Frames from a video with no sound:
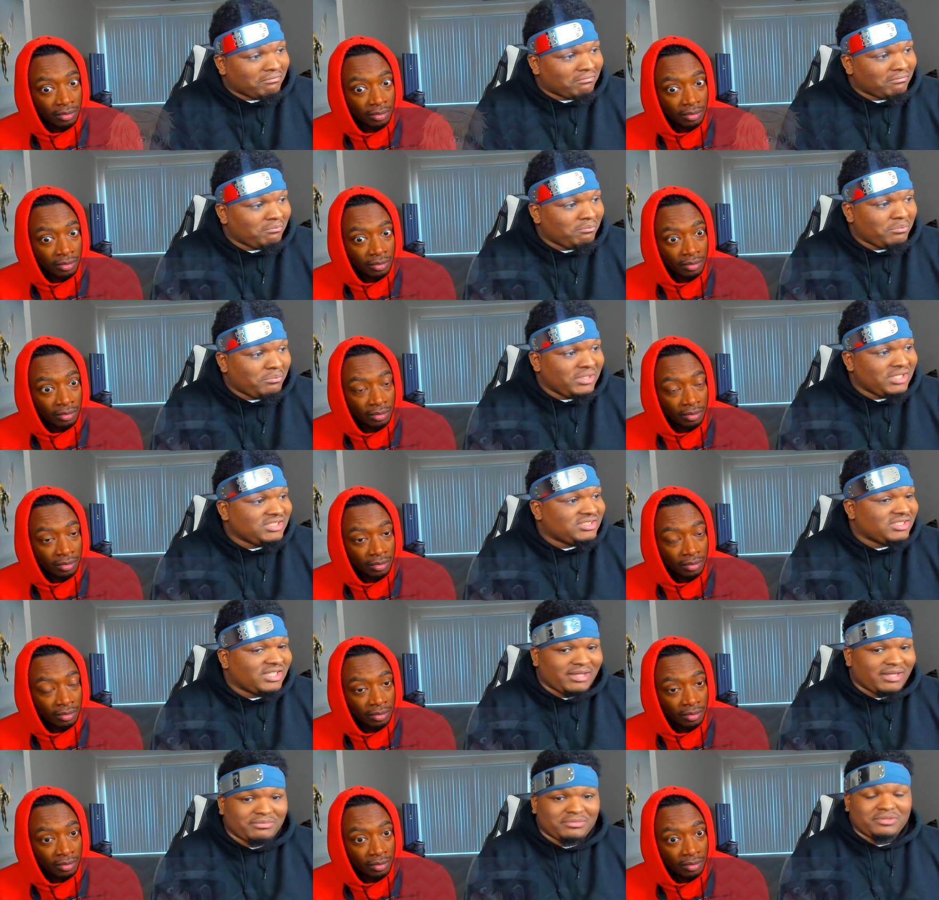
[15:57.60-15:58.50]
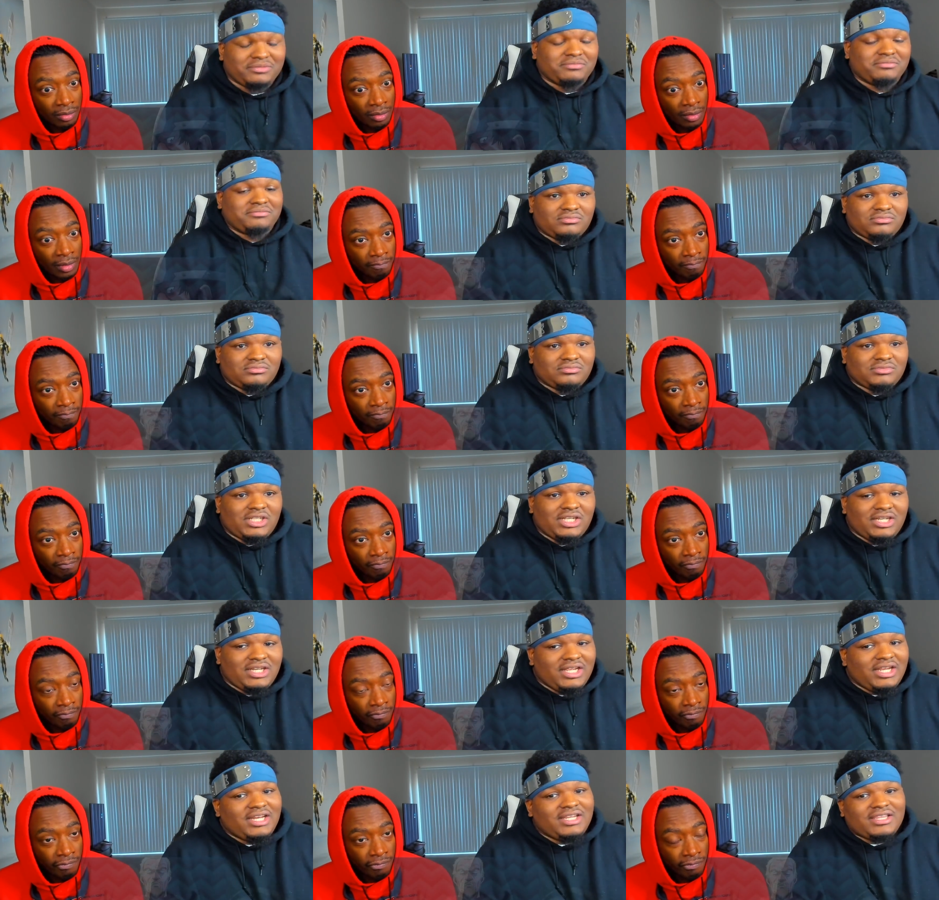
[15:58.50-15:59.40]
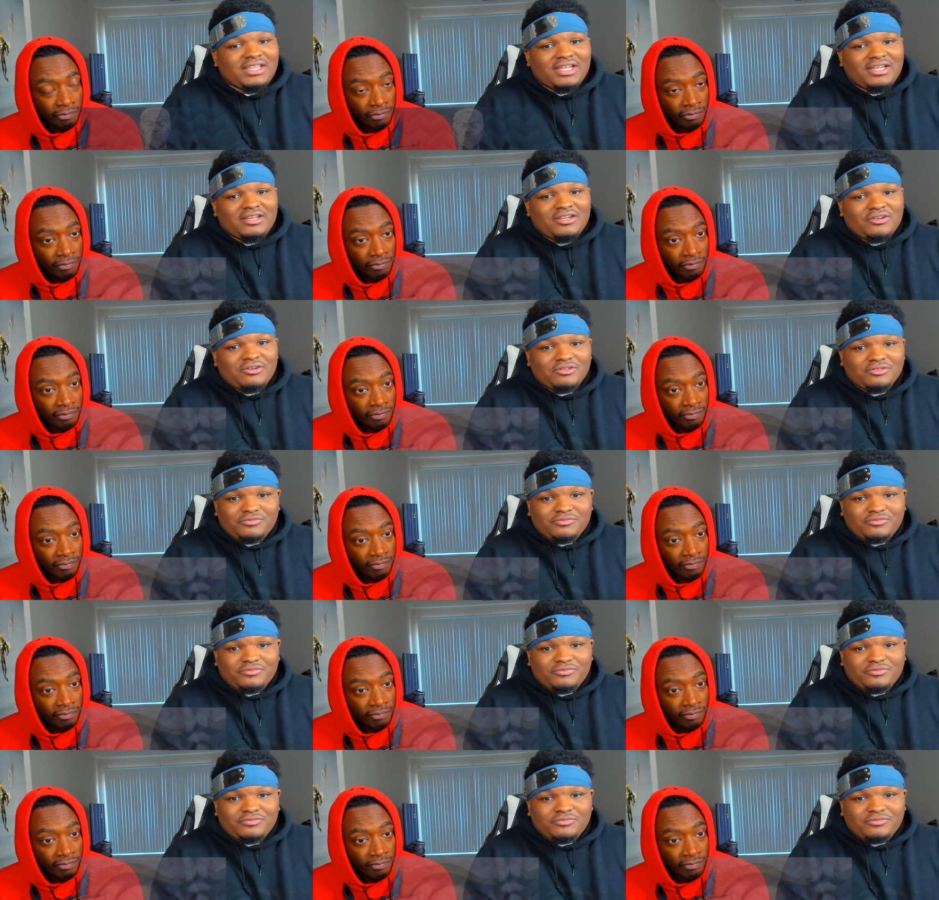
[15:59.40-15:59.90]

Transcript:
Speaker 1: B slapped him. He needed that though. It's